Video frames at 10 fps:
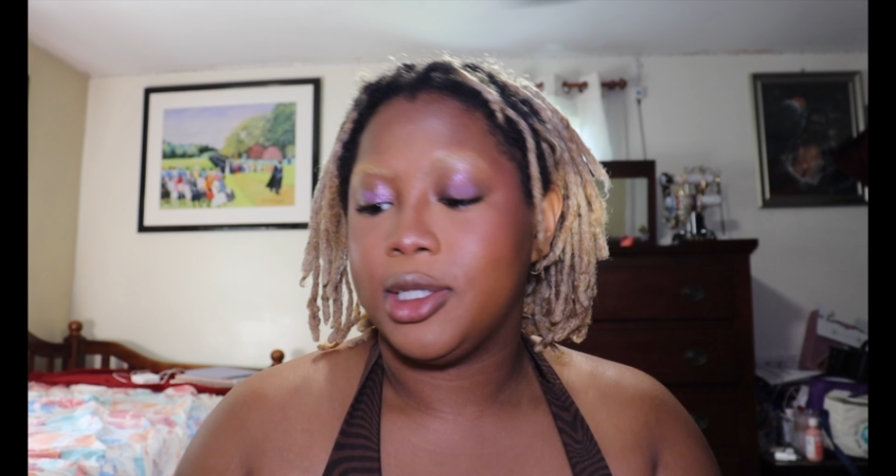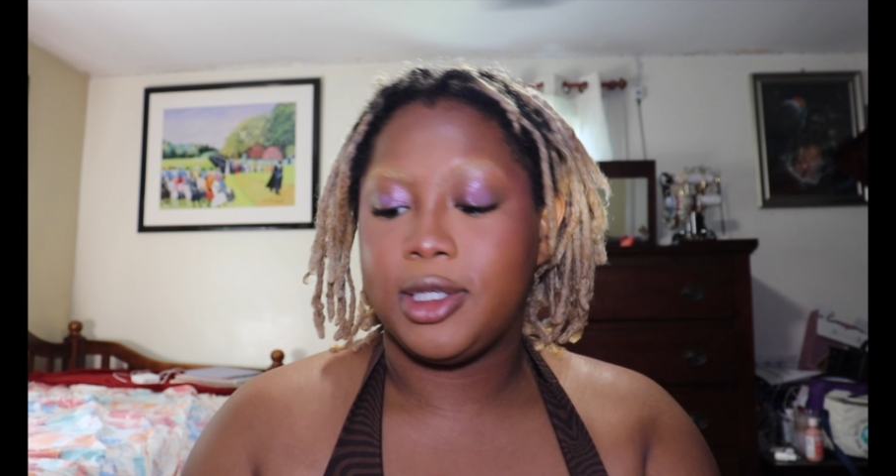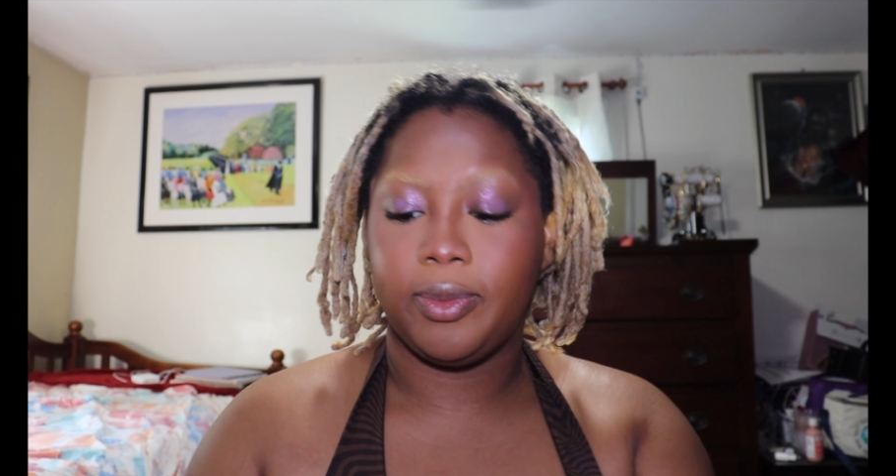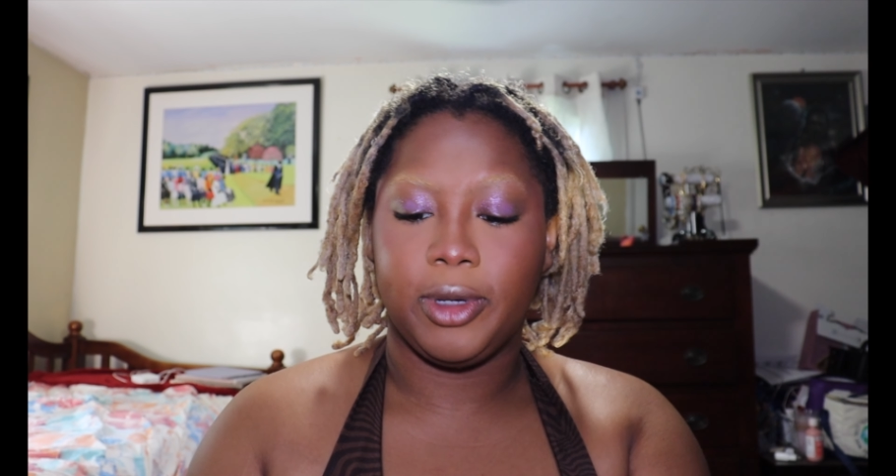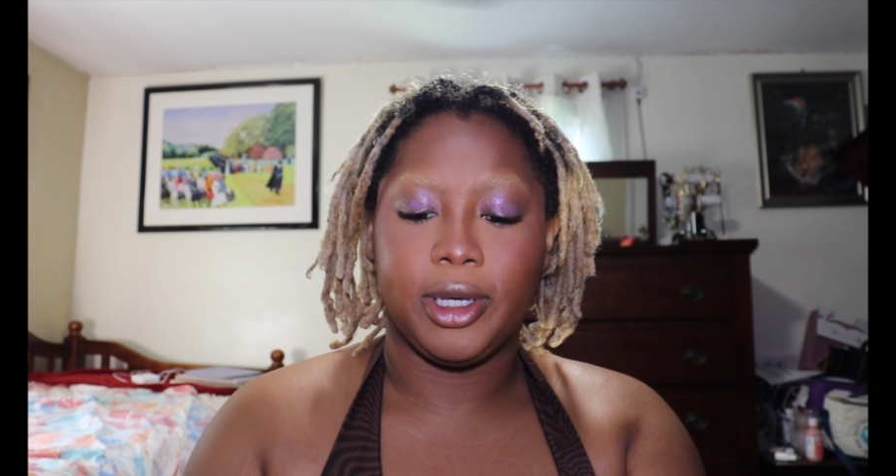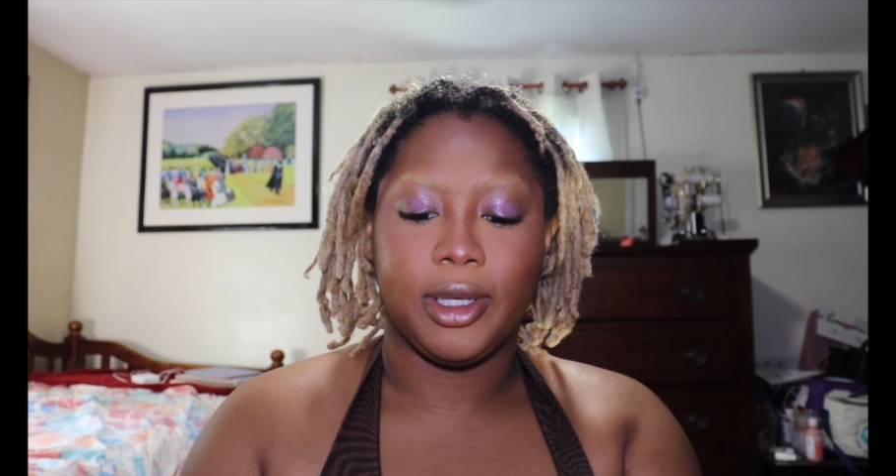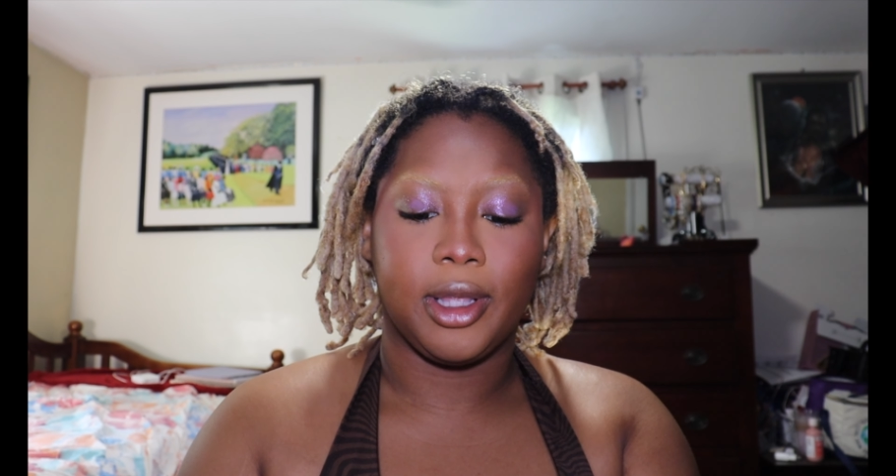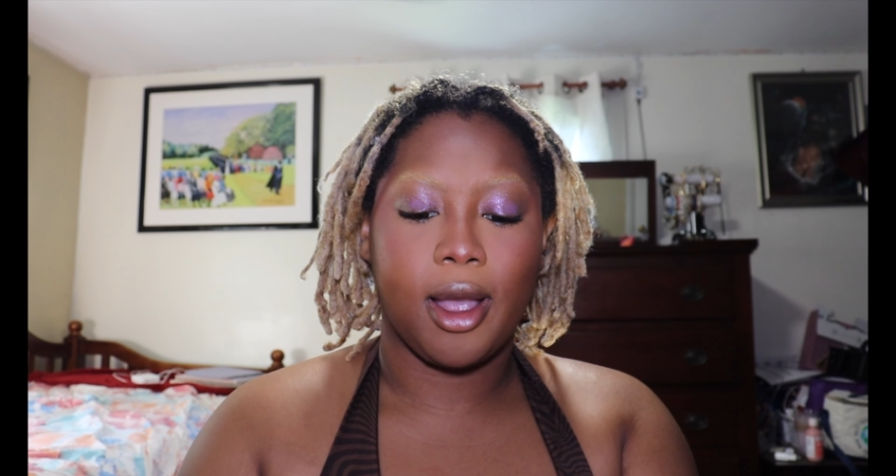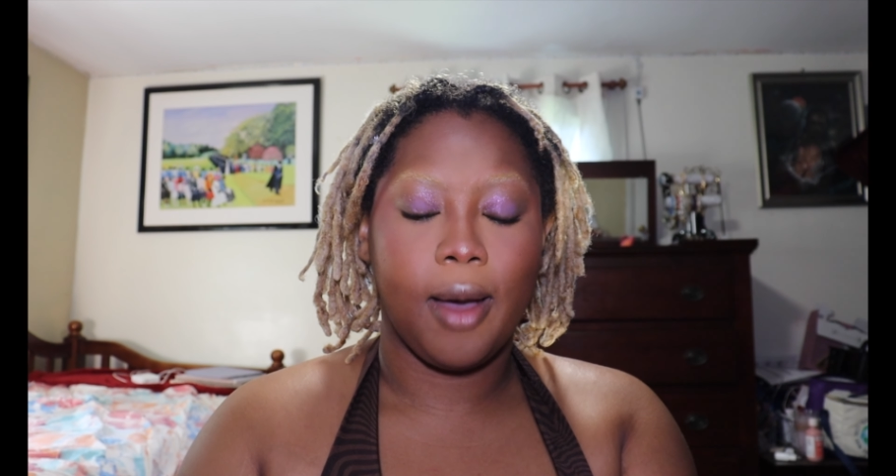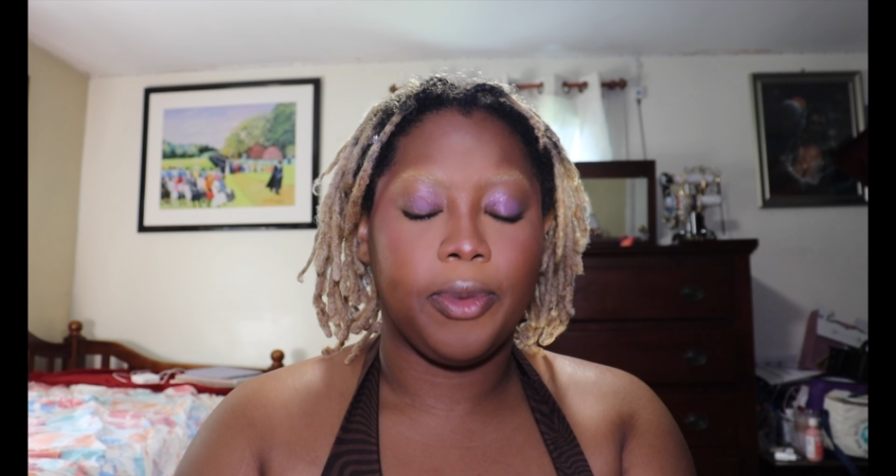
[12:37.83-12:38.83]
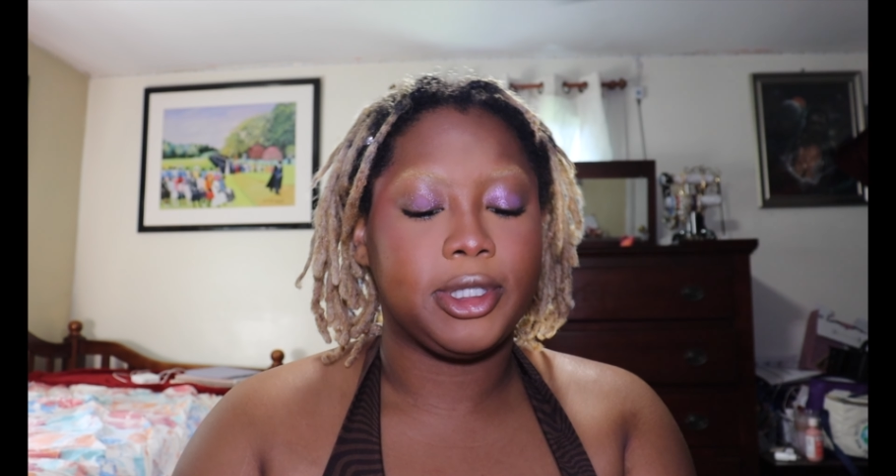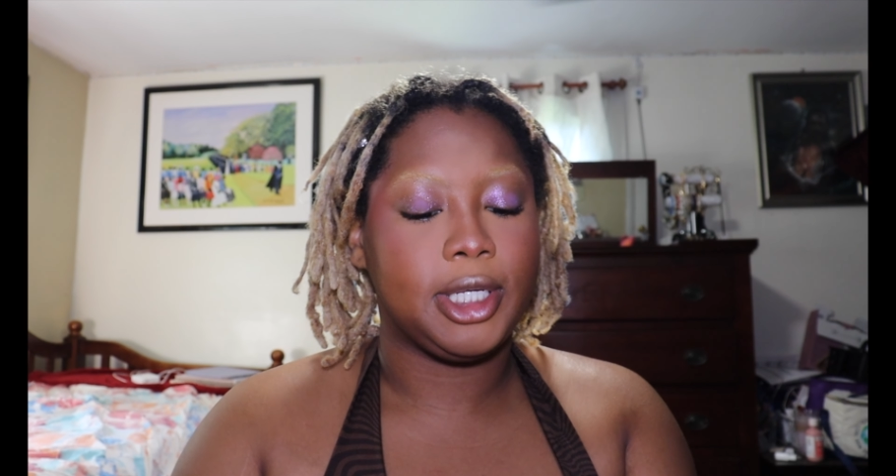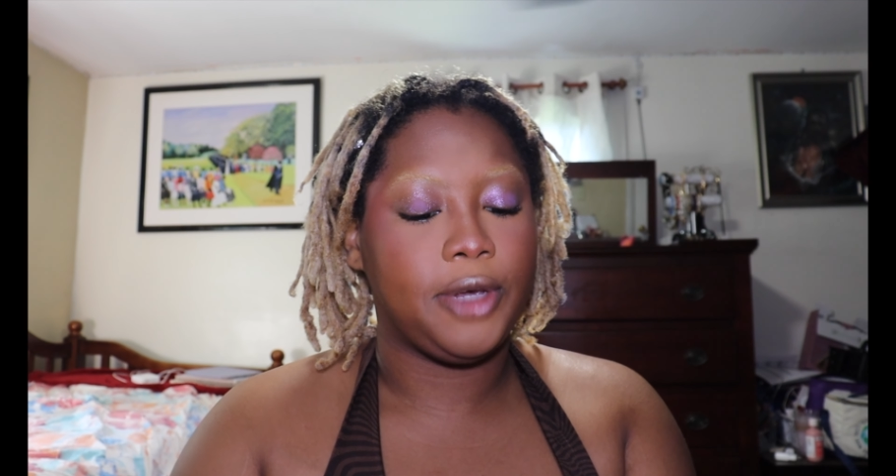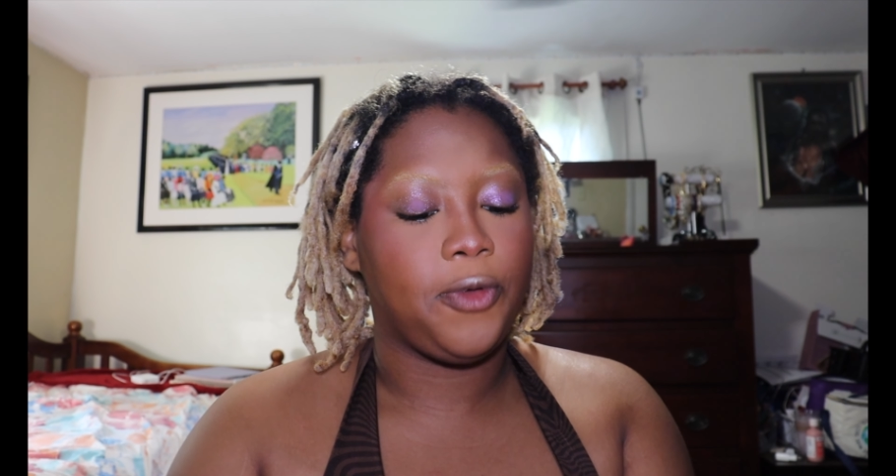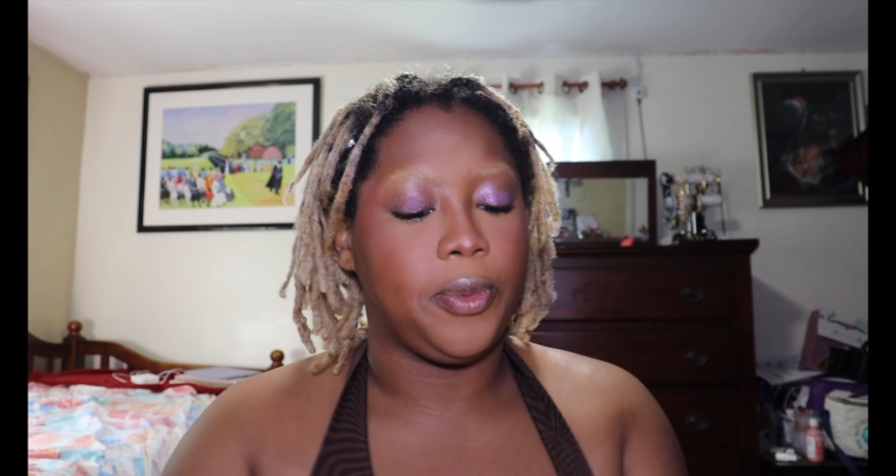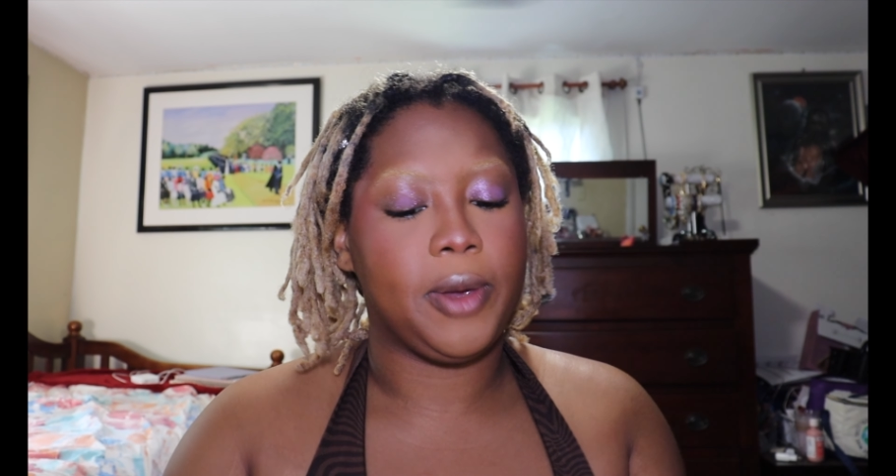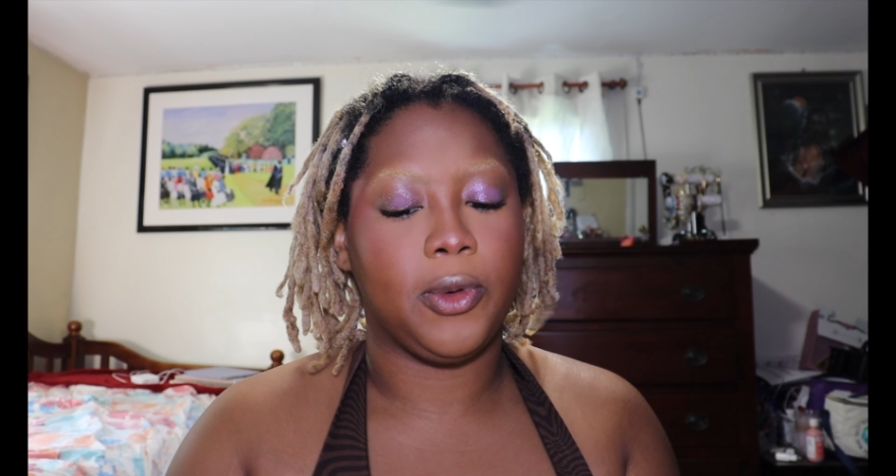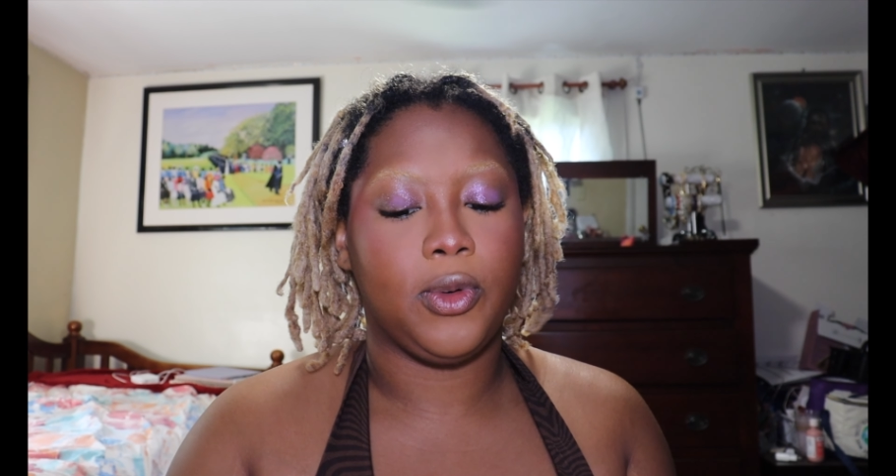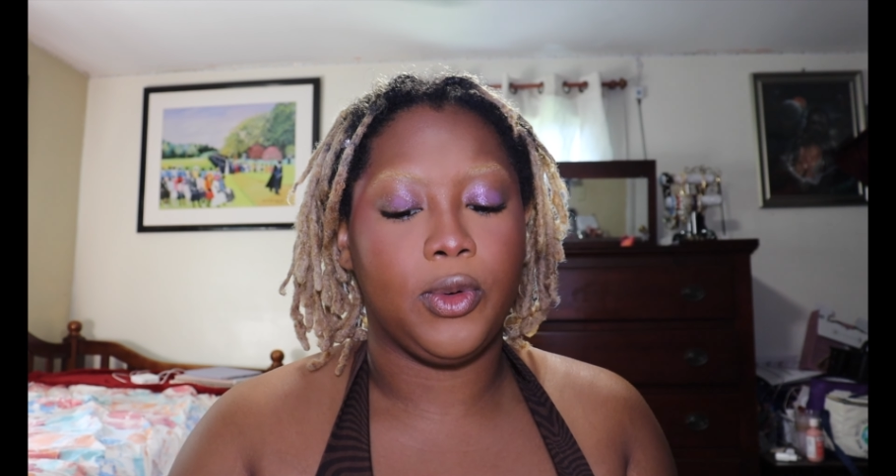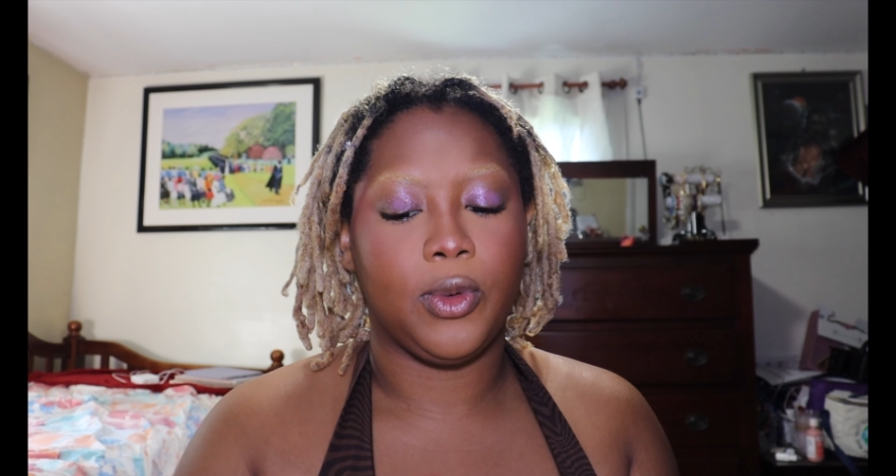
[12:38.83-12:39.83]
to be the cup of tea for
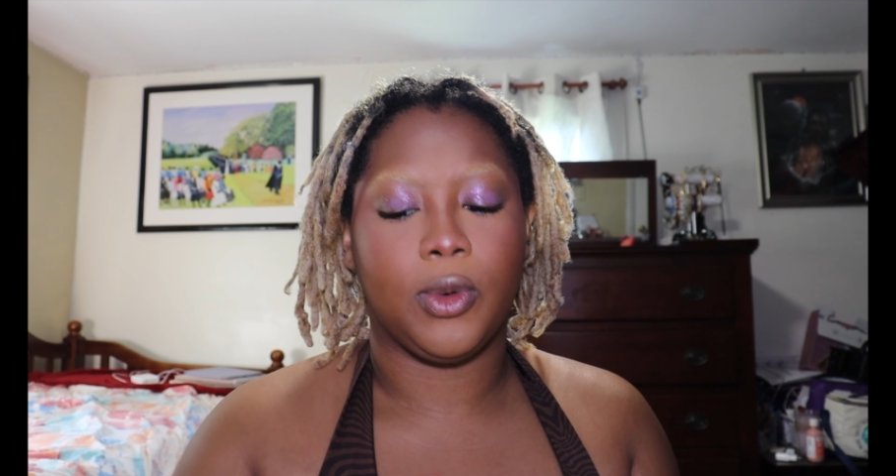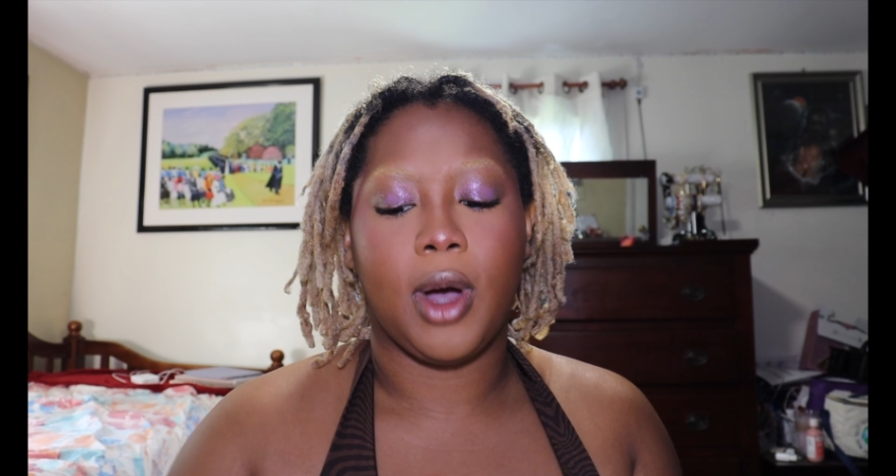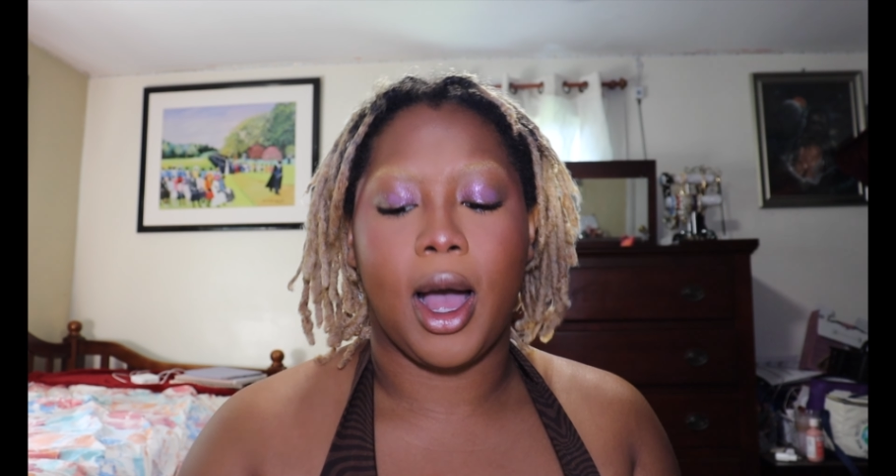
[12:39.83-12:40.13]
people who